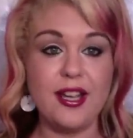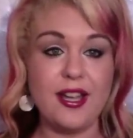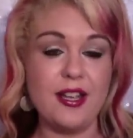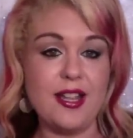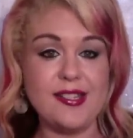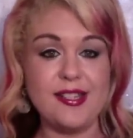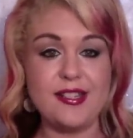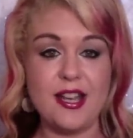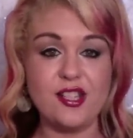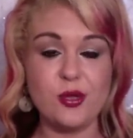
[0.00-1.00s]
like a
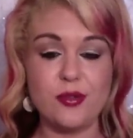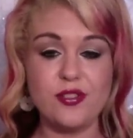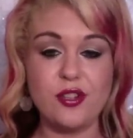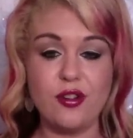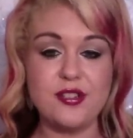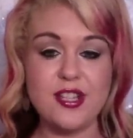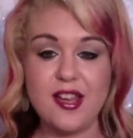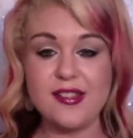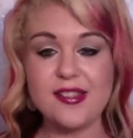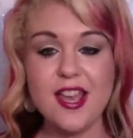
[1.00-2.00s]
classic Taylor Swift song
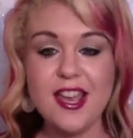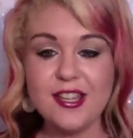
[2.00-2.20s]
does.